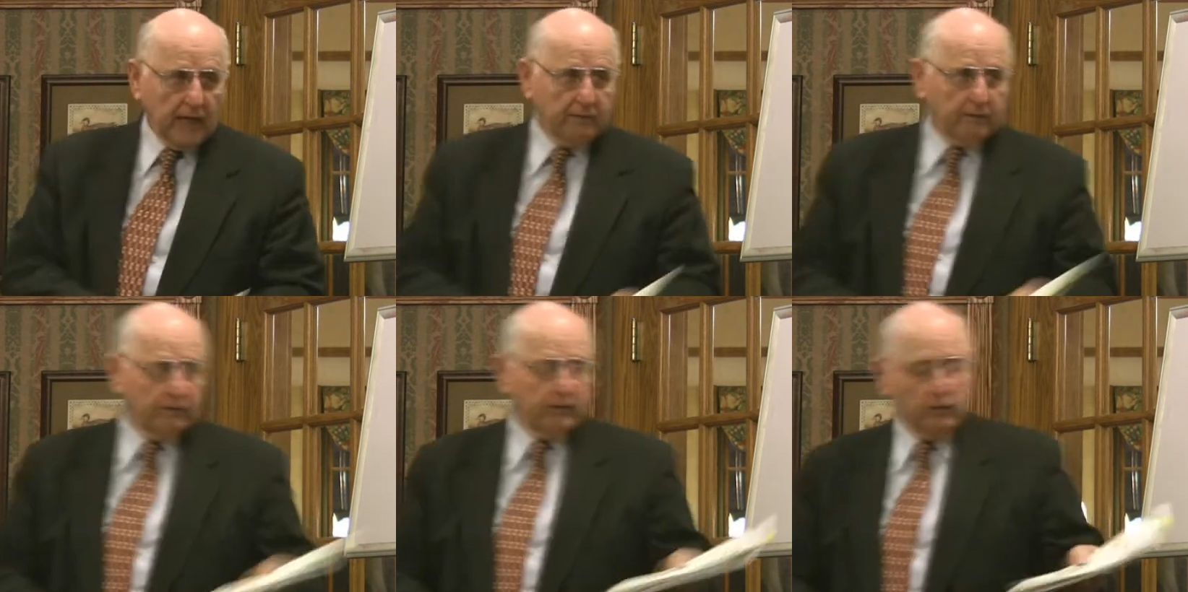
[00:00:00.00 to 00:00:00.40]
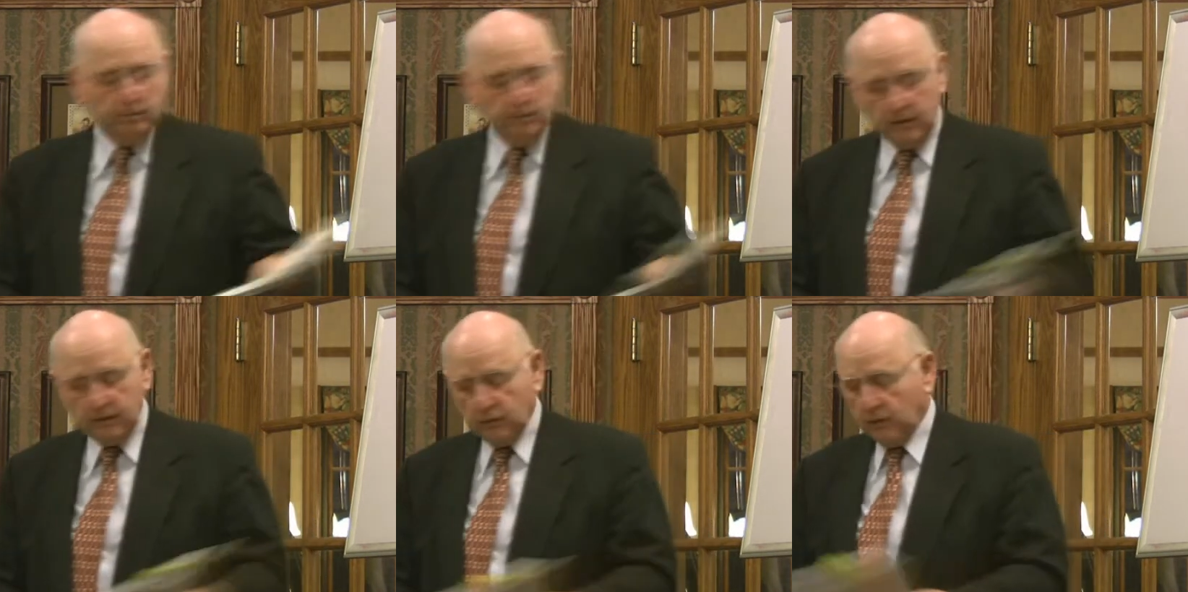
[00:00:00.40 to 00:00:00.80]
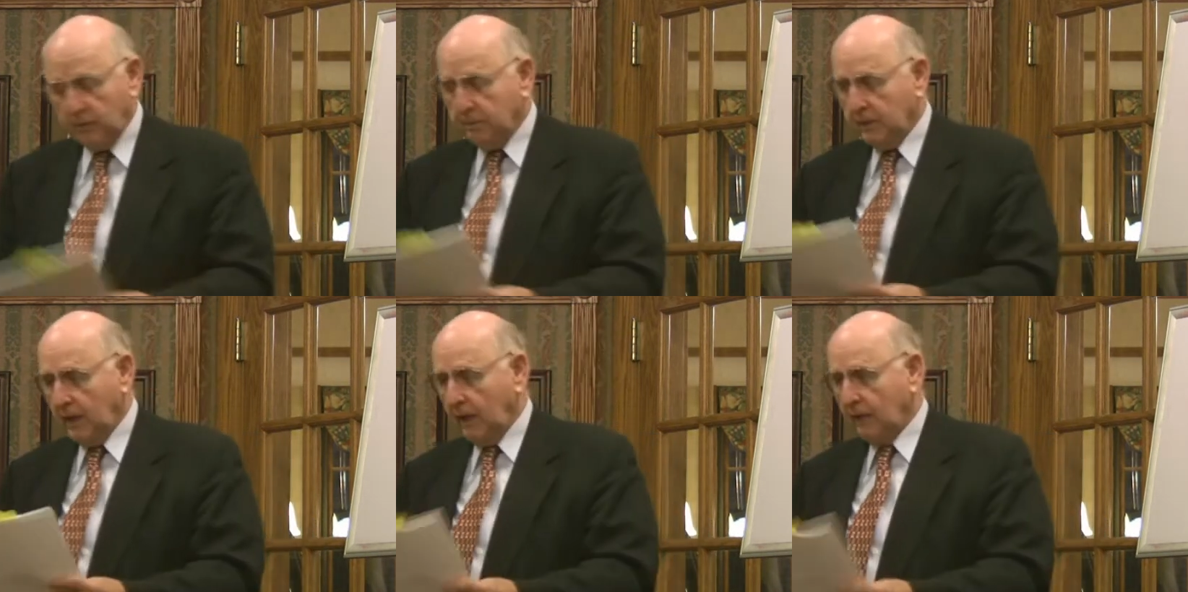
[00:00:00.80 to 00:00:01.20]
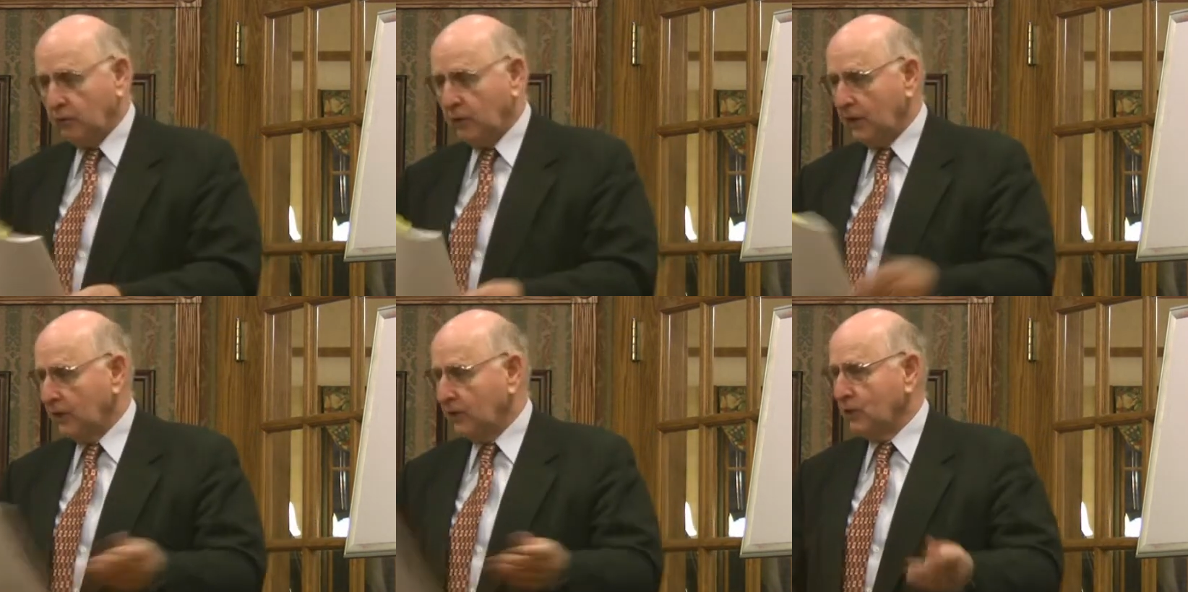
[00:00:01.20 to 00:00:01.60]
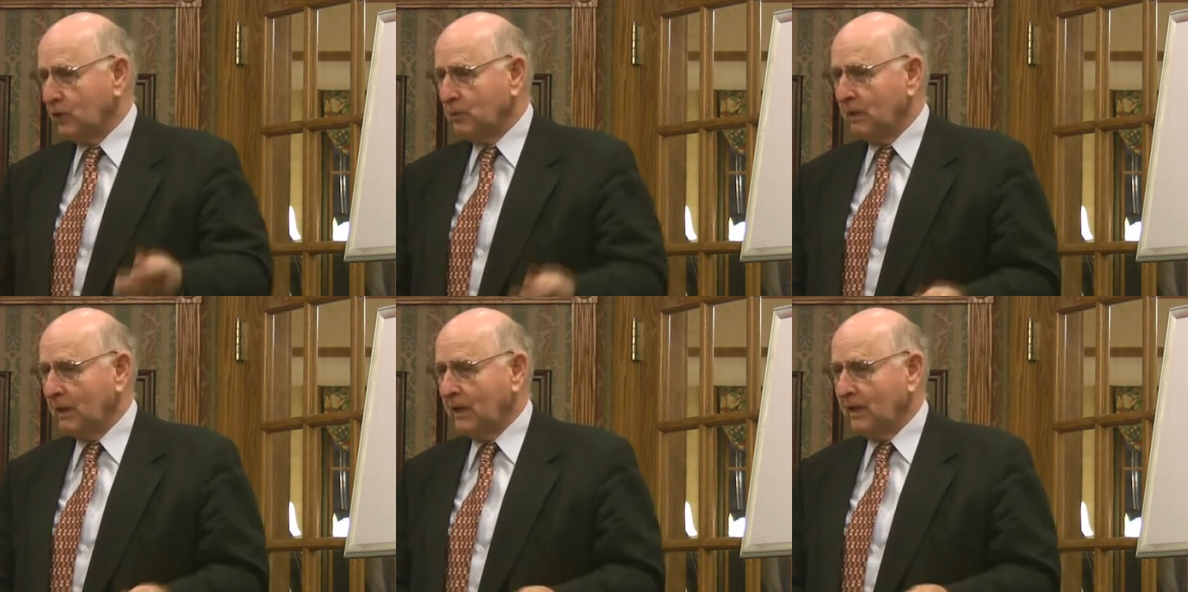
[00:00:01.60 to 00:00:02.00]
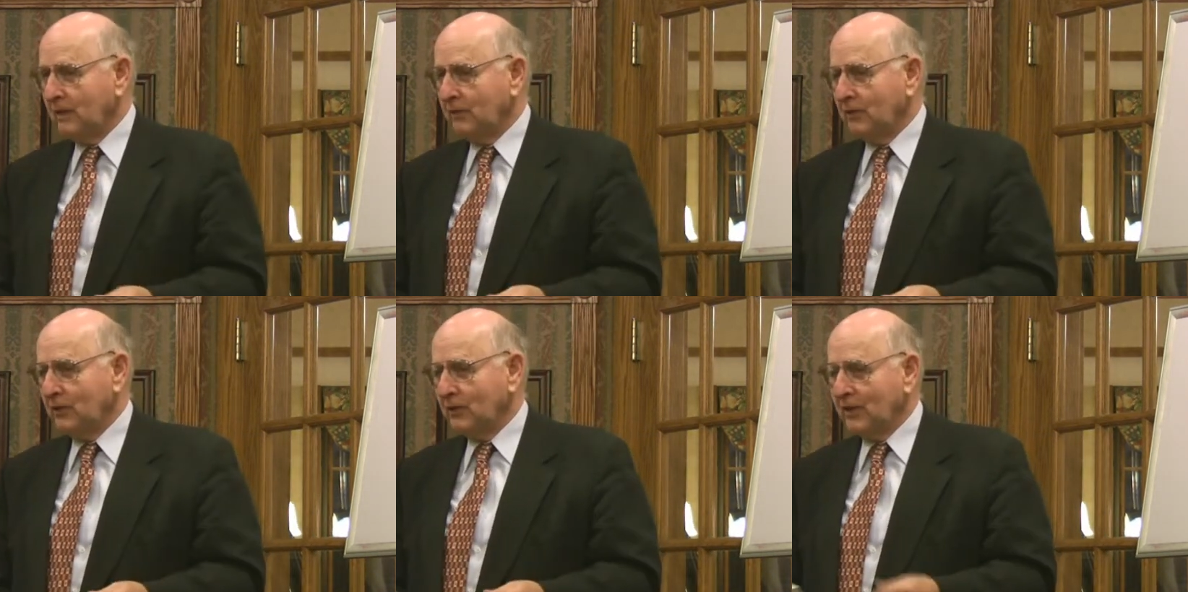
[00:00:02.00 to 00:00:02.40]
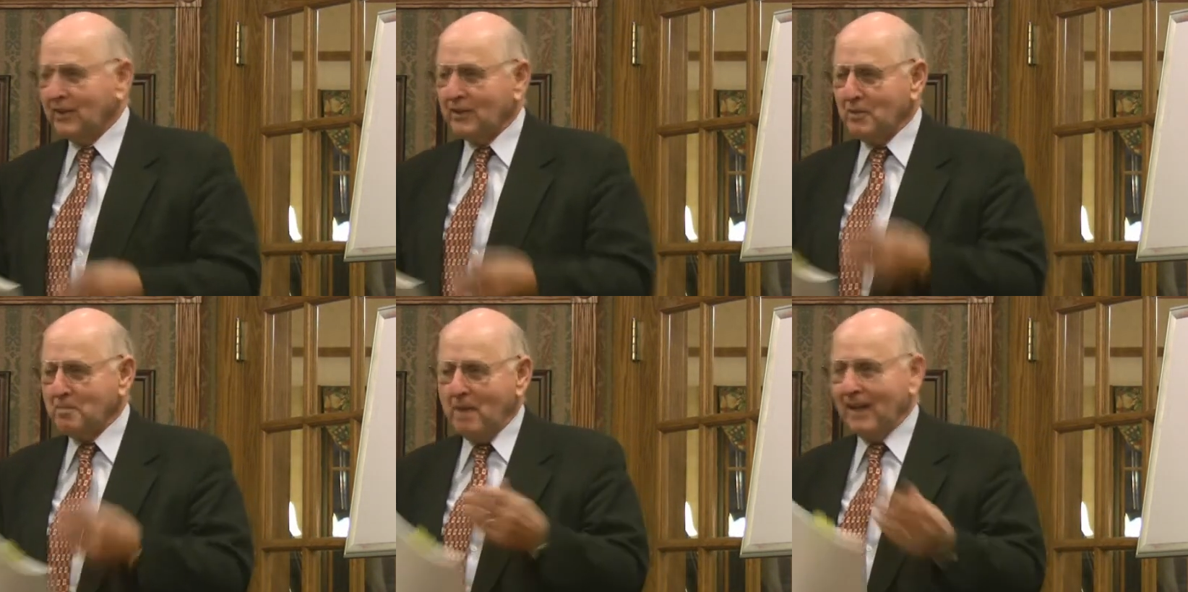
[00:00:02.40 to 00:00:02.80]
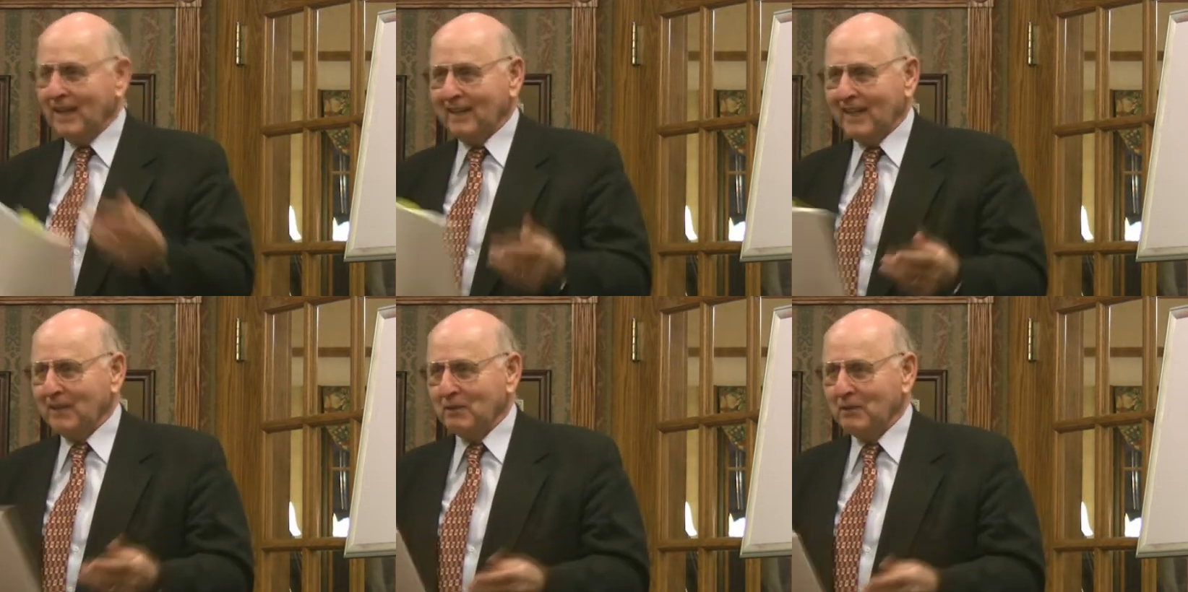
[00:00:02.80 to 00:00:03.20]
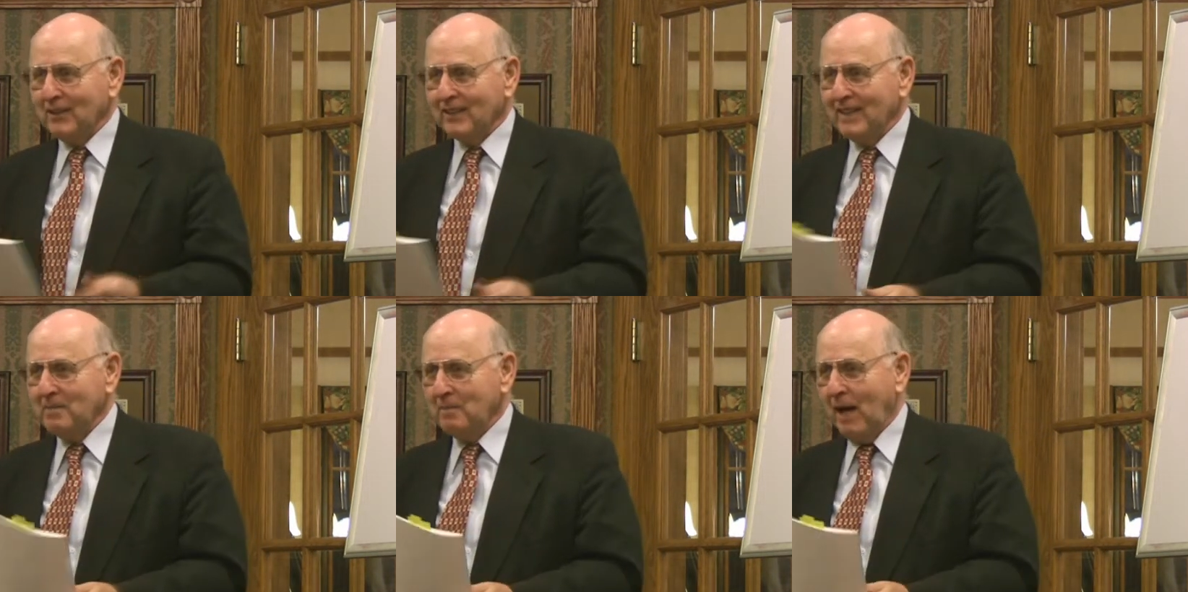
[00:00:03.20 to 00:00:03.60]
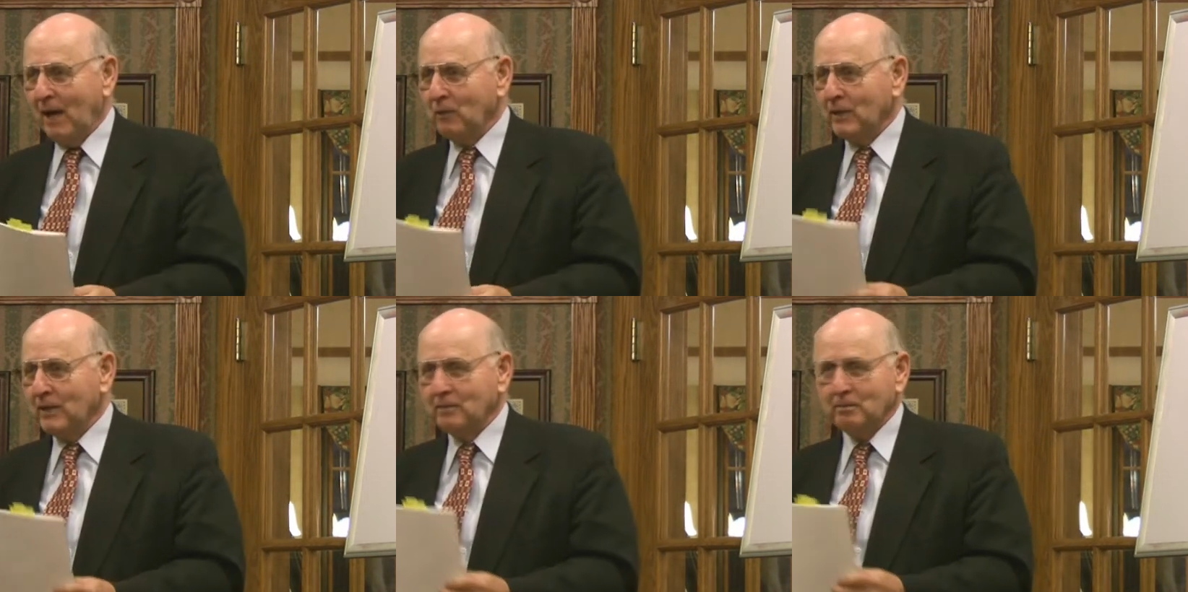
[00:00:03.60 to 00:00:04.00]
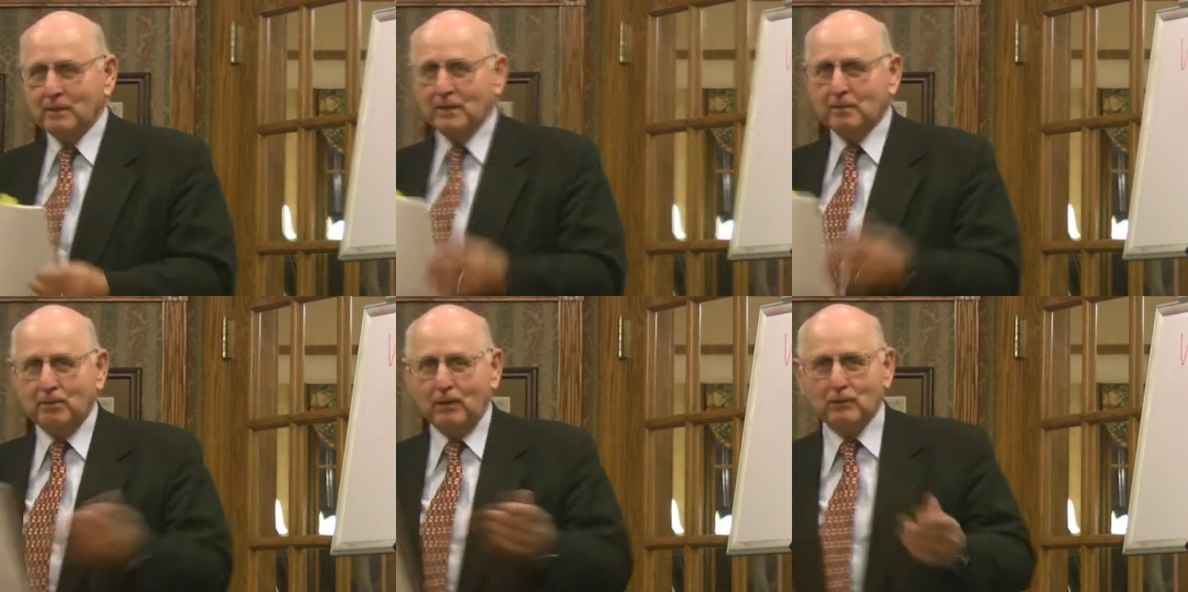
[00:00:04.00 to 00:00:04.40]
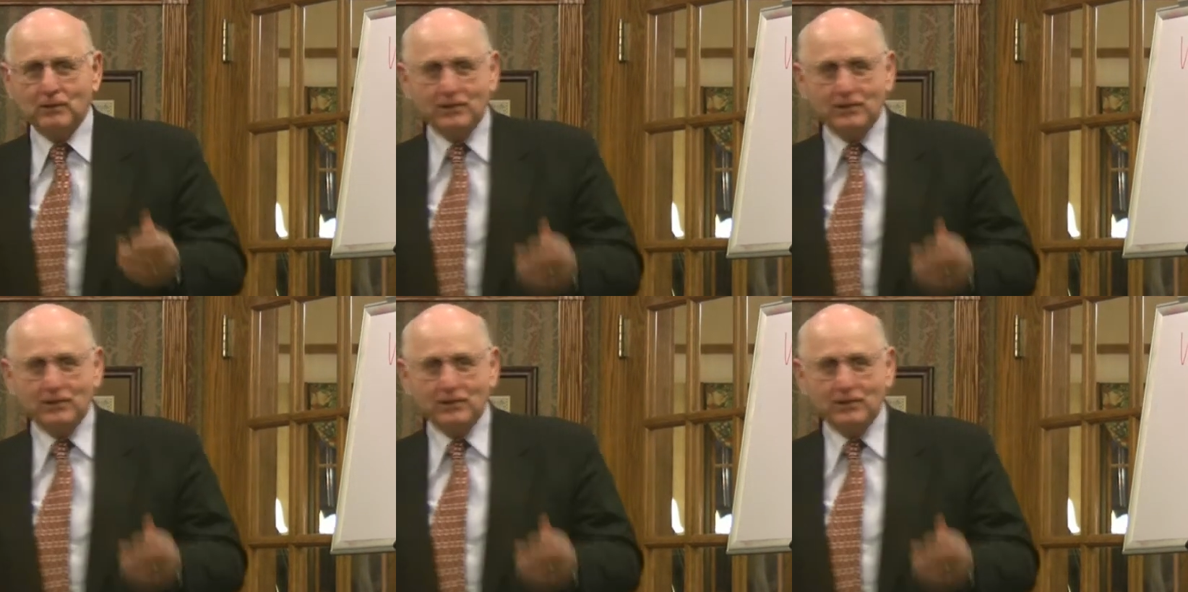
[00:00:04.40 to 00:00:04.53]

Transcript: I have a few books with me after I get through speaking. If you think you might like one of them, I will be able